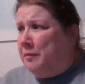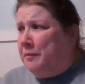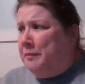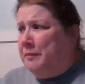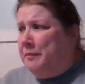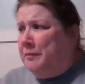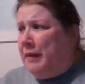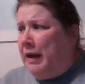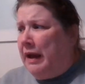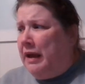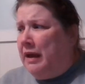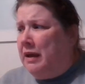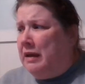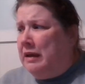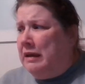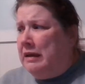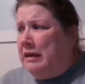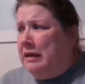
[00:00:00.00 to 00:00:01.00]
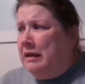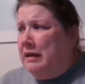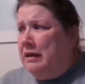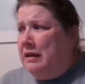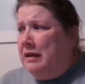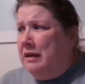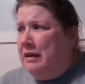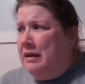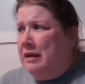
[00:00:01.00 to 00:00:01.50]
my
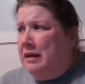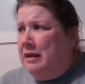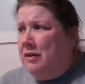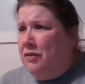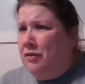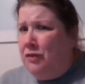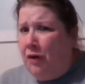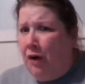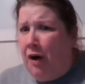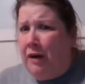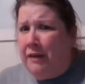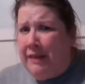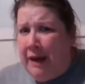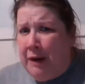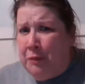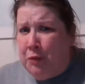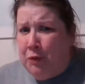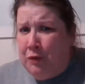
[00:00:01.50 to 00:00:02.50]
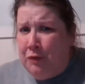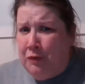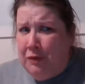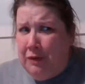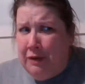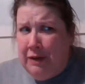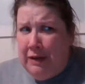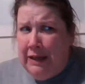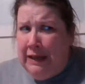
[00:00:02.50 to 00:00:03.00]
dog that will
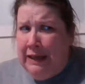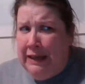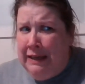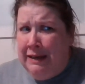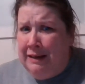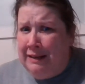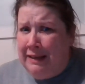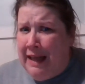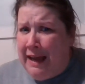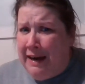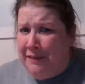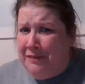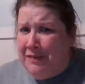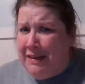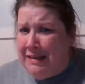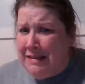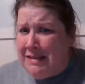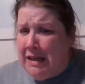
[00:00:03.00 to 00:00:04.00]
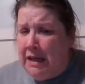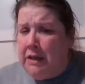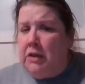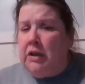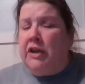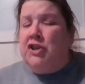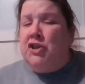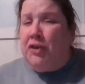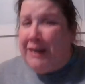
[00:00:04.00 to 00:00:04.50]
eat a lot of things.
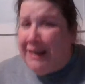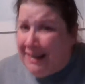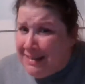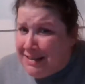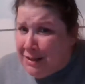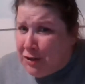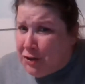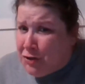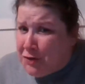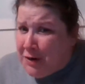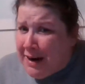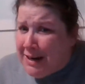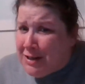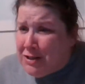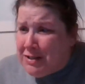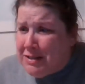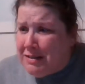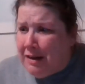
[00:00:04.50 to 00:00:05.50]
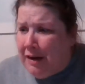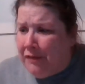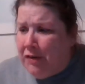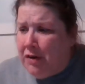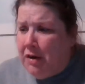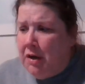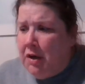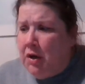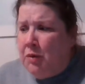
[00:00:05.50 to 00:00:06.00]
She'll get into the trash and stuff,
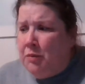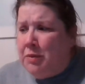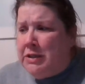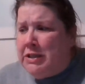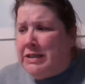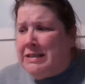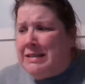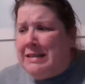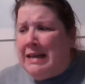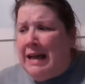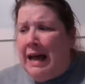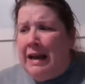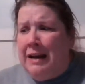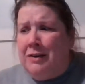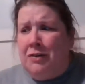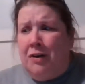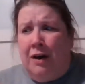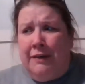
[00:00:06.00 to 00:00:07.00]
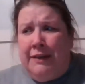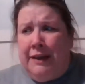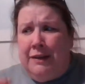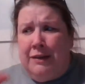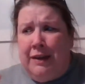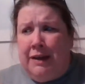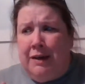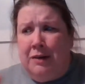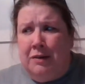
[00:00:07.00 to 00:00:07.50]
but she's not a dog
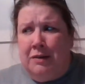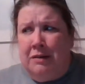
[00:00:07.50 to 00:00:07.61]
that, would